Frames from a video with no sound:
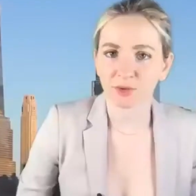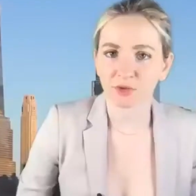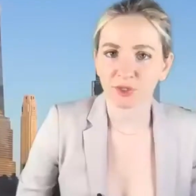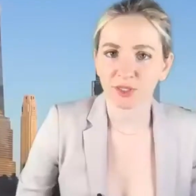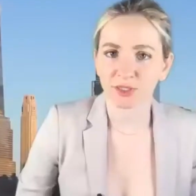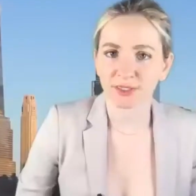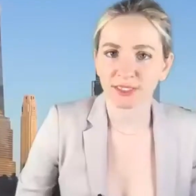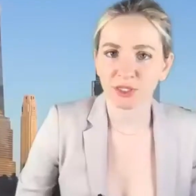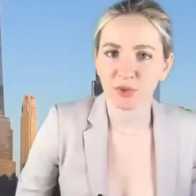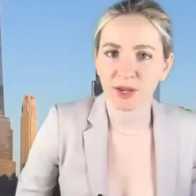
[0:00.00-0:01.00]
it was really good to see
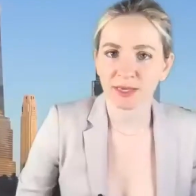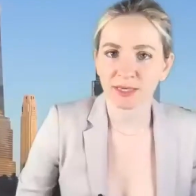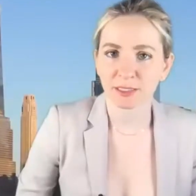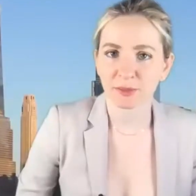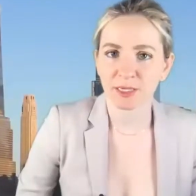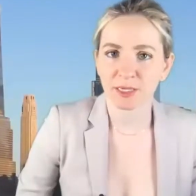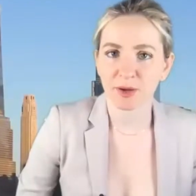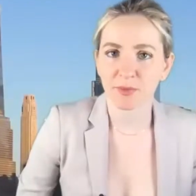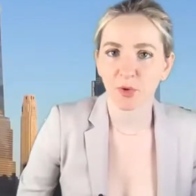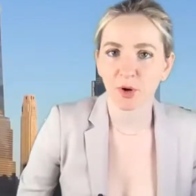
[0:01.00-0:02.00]
you and speak a bit
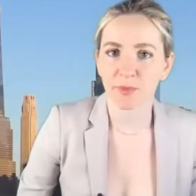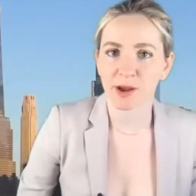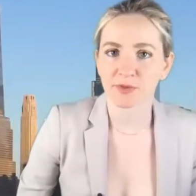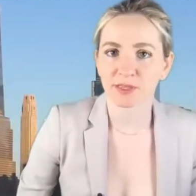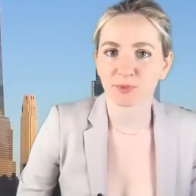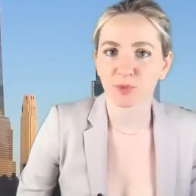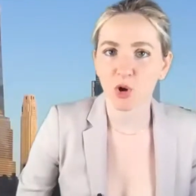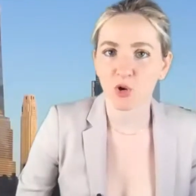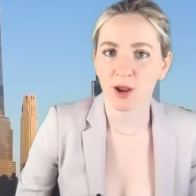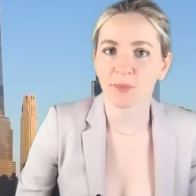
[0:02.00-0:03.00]
more about this
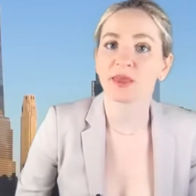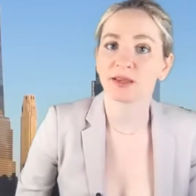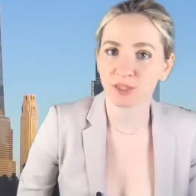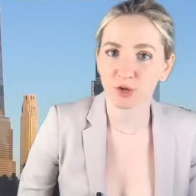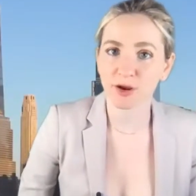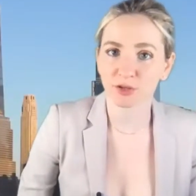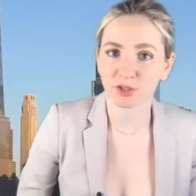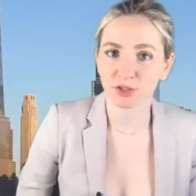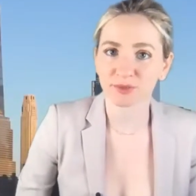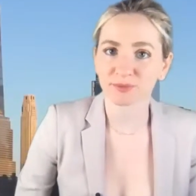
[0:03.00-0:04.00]
program. Thanks so much.